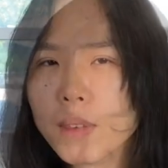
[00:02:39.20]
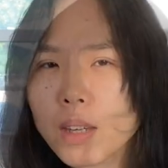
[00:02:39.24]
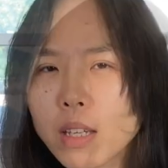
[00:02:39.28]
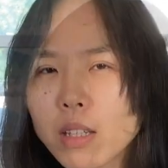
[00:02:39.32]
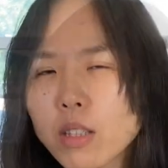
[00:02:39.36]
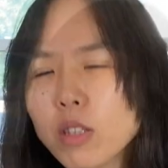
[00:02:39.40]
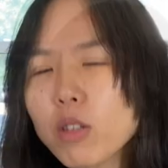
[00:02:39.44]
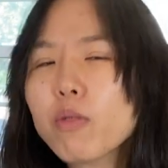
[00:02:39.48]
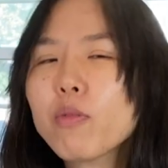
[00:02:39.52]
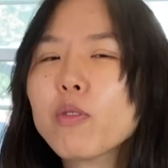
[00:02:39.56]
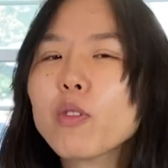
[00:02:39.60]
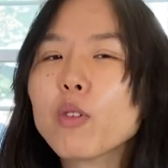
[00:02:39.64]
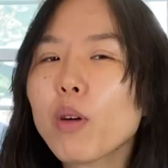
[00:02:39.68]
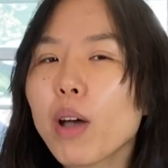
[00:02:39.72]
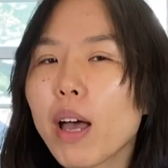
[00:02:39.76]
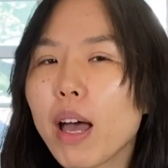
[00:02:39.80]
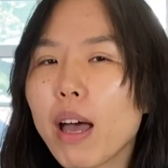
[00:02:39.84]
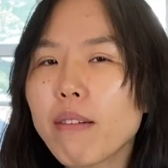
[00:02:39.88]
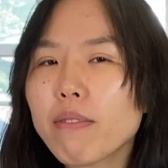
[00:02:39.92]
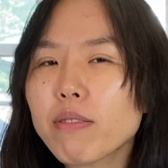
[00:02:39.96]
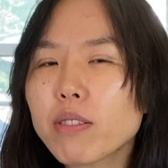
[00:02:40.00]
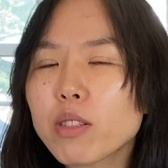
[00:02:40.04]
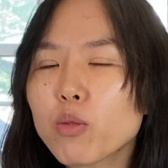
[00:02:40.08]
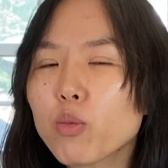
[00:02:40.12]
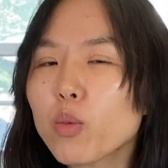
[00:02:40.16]
If you
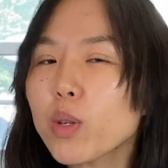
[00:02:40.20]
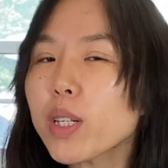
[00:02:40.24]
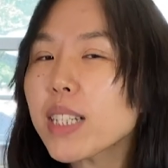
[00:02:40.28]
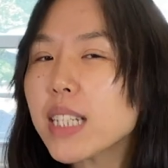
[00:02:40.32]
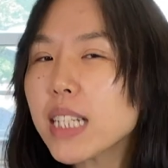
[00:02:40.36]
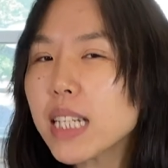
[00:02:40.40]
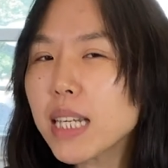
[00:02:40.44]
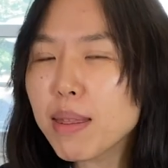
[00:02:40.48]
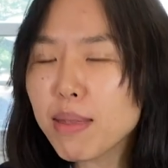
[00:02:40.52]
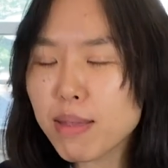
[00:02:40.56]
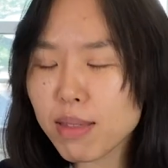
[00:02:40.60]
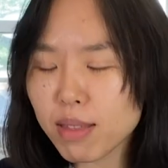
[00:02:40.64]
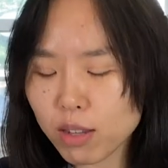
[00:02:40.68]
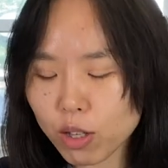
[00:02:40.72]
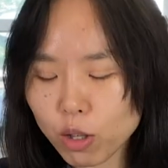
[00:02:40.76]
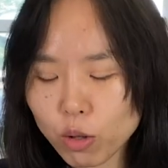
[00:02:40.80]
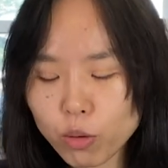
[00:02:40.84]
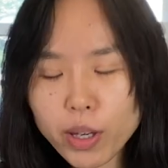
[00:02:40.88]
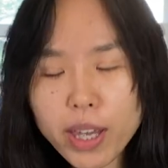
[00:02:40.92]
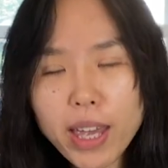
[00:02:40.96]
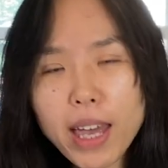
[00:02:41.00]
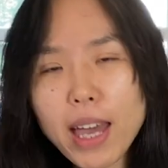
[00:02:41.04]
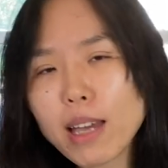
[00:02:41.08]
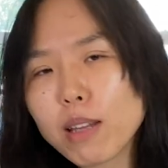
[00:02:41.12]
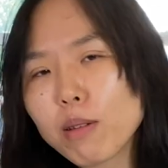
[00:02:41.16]
have sweet teeth, you
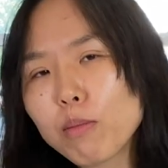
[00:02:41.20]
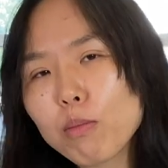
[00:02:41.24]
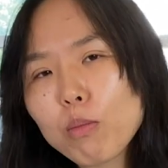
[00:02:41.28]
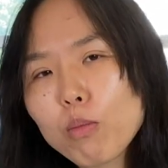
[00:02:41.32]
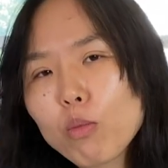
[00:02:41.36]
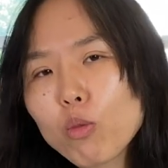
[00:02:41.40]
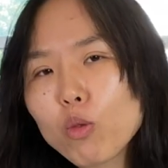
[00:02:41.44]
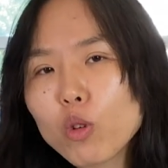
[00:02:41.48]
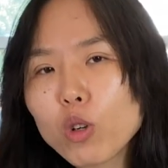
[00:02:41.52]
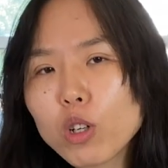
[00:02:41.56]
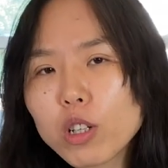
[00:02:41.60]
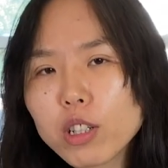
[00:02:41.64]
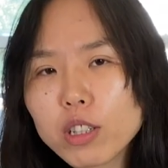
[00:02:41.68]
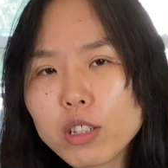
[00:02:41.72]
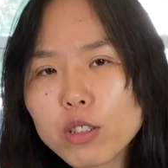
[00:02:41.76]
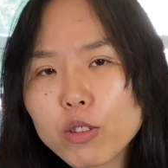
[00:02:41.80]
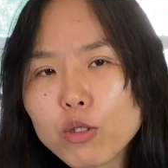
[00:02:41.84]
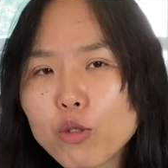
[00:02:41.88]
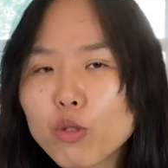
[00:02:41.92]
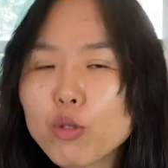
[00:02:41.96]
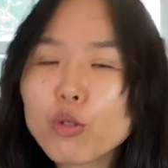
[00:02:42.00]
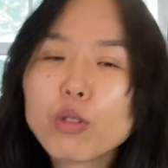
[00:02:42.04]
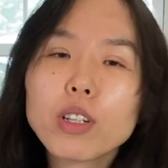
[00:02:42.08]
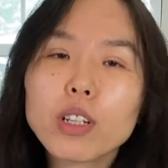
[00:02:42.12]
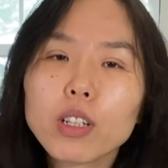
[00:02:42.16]
can add more
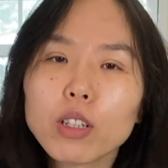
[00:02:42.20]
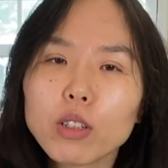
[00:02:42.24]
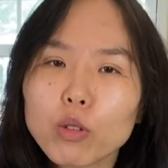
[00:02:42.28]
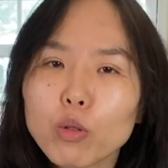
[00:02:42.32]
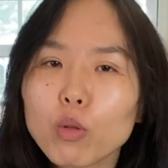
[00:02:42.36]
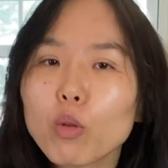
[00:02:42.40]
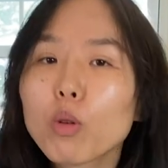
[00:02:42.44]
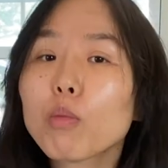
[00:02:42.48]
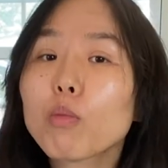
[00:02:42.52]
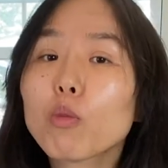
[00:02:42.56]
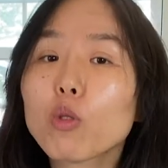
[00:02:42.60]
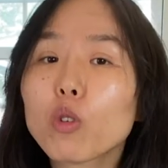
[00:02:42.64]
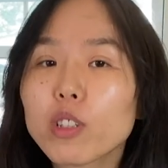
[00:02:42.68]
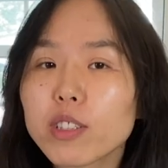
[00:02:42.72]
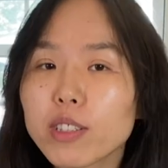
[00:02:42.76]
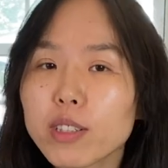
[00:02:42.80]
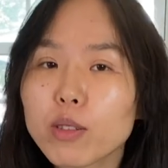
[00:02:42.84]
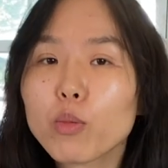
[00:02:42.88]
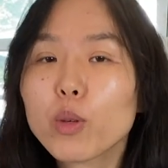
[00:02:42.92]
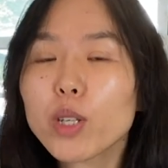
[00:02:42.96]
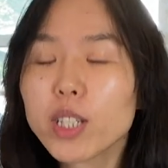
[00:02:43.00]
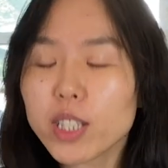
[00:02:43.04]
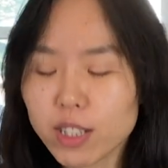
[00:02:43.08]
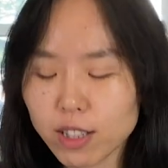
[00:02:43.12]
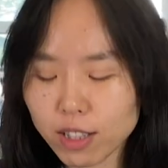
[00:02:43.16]
sugar or more
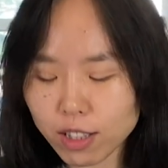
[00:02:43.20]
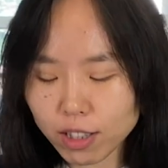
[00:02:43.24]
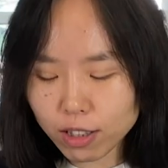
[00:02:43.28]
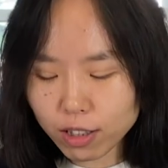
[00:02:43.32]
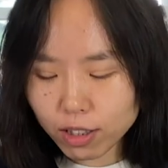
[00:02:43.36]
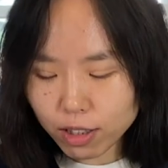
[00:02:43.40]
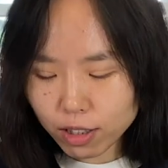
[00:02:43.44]
sweetener.